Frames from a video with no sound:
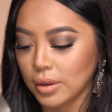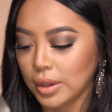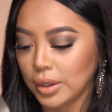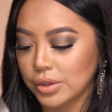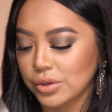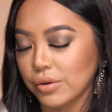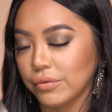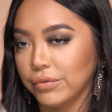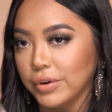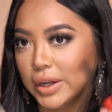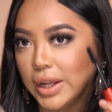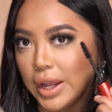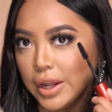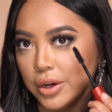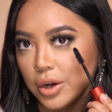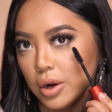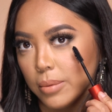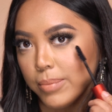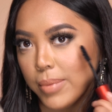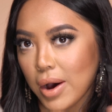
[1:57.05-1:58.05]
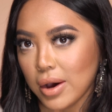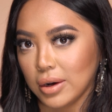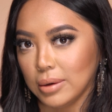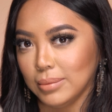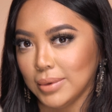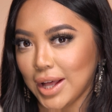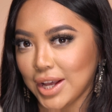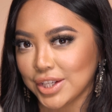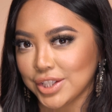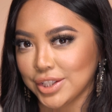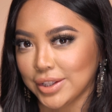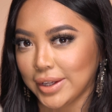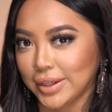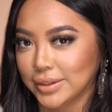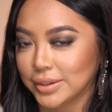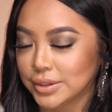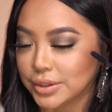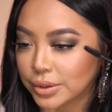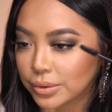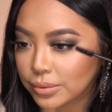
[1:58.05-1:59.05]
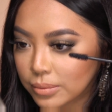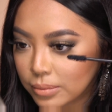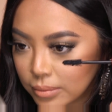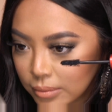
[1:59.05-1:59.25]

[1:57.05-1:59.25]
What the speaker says: And then don't forget your bottom lash line too.